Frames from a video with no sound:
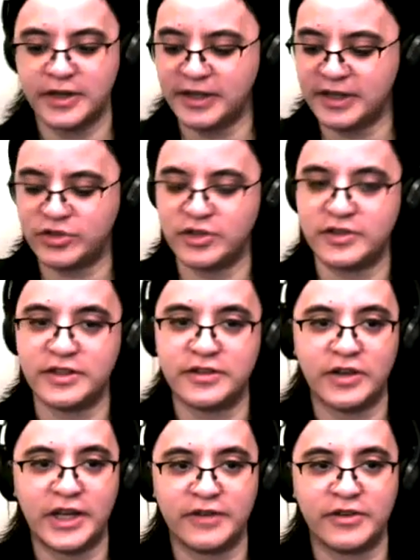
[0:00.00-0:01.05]
I think it's
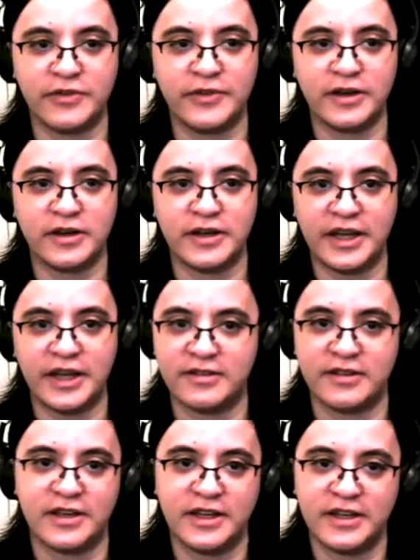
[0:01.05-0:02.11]
going to have to fit on a
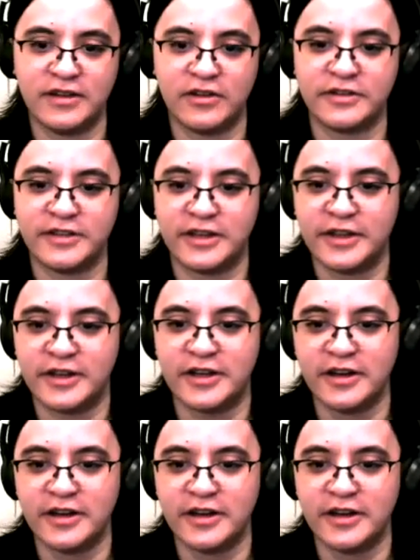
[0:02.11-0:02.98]
slide altogether.